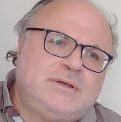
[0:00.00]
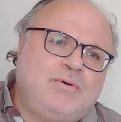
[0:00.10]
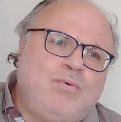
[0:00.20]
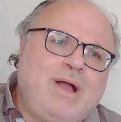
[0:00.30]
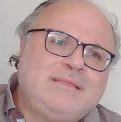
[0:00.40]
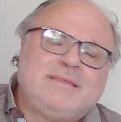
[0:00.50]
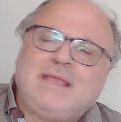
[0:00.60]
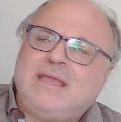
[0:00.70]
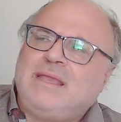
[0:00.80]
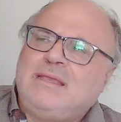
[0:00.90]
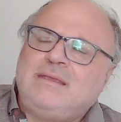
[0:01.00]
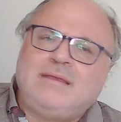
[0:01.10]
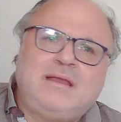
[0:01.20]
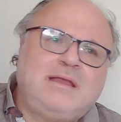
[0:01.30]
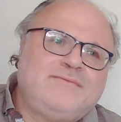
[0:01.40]
One day,
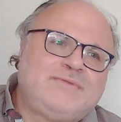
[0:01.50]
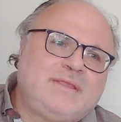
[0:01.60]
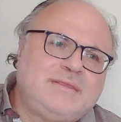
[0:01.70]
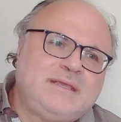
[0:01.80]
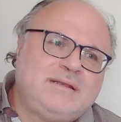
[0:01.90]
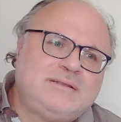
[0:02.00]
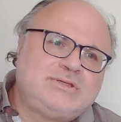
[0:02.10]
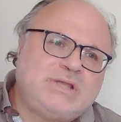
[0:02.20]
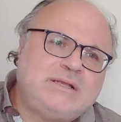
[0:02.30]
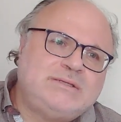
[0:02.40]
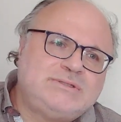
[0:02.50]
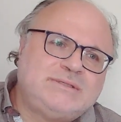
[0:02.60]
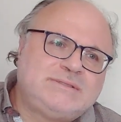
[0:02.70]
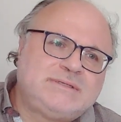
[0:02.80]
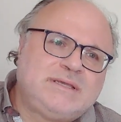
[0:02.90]
Avtandil
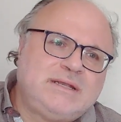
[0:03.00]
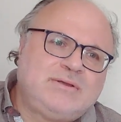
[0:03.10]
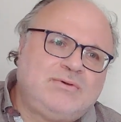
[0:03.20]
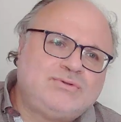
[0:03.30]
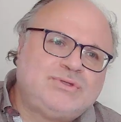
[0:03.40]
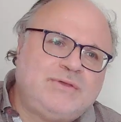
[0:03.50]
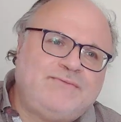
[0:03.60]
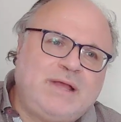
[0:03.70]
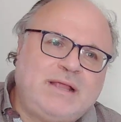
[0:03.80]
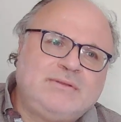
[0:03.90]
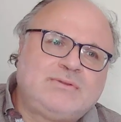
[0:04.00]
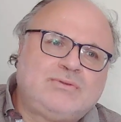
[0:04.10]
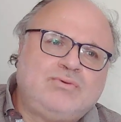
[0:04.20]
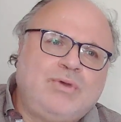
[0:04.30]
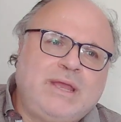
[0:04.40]
challenges King Mustafa
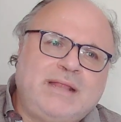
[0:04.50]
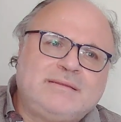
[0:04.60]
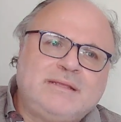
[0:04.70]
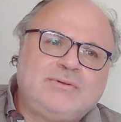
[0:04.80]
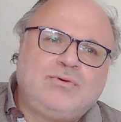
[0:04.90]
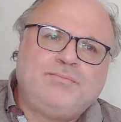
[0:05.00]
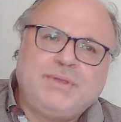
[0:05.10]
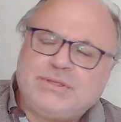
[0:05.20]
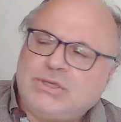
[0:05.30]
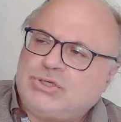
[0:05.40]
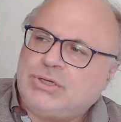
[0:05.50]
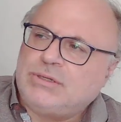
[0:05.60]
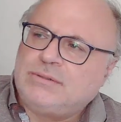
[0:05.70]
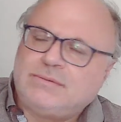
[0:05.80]
to a hunting competition.